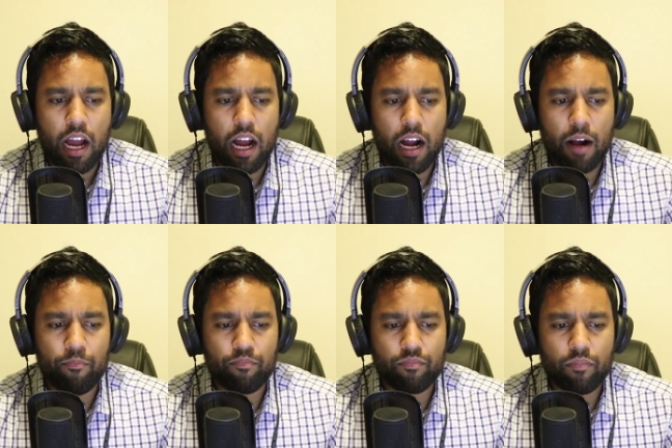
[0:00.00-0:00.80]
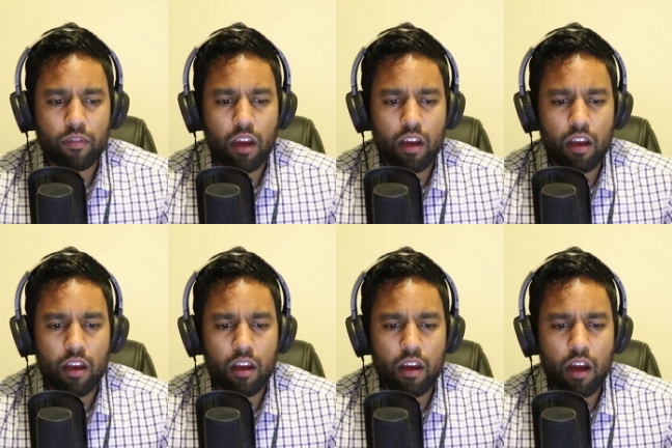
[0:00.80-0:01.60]
Um,
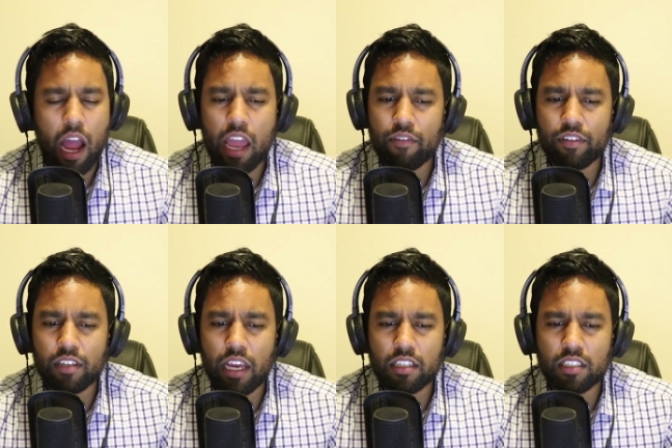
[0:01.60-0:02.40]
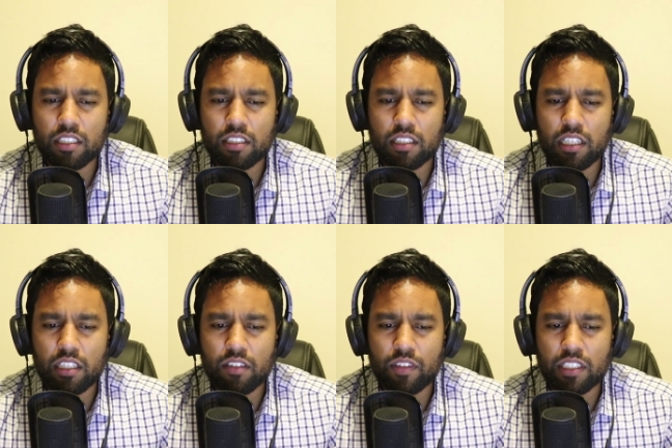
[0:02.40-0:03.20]
I haven't actually
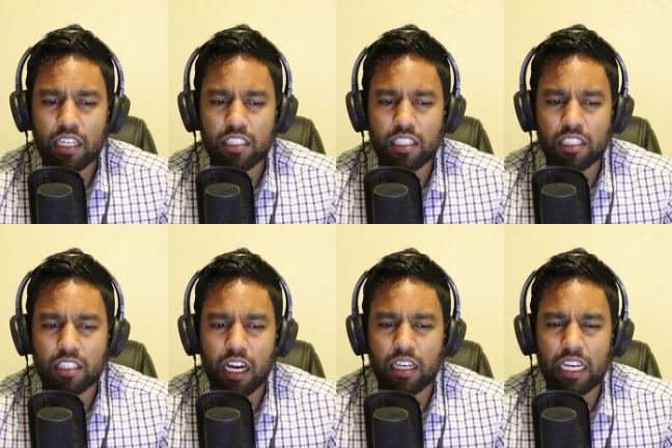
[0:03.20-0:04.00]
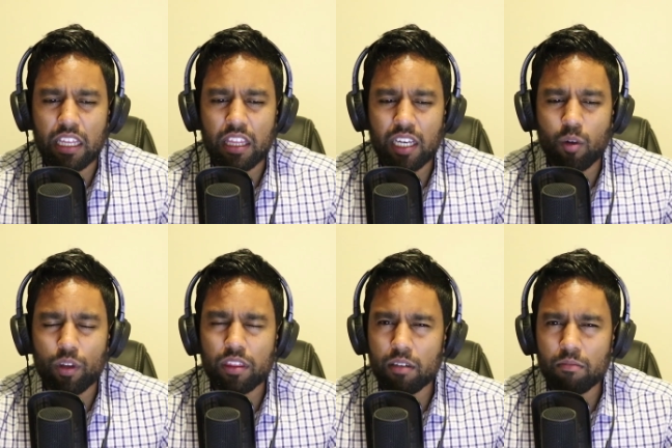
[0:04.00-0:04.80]
seen if he's actually done anything
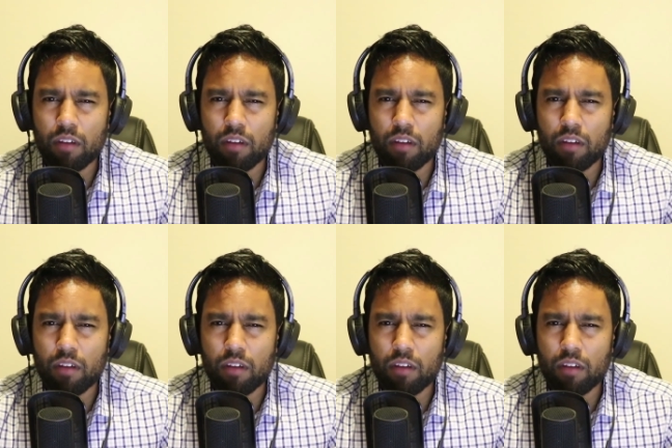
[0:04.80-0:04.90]
with them.